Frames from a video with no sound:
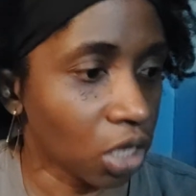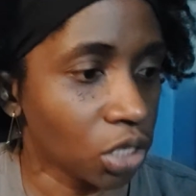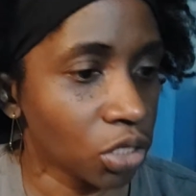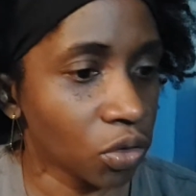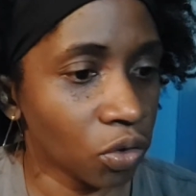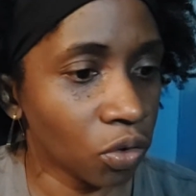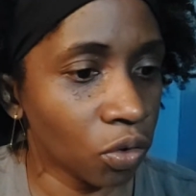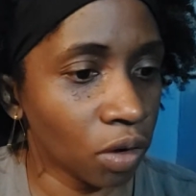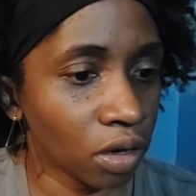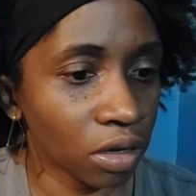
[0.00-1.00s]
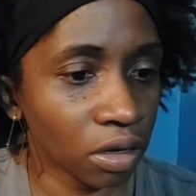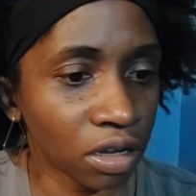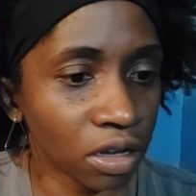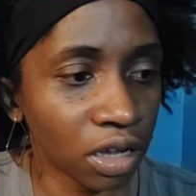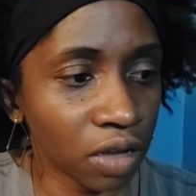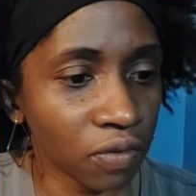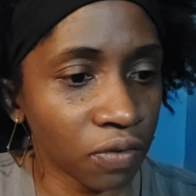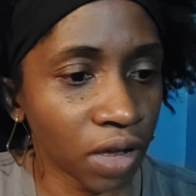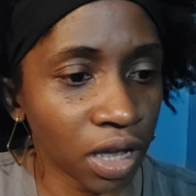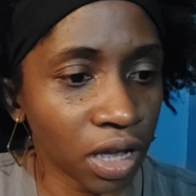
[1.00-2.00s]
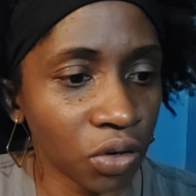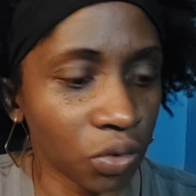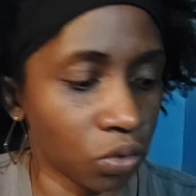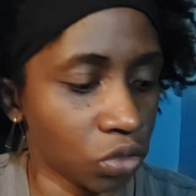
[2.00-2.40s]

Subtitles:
So if I go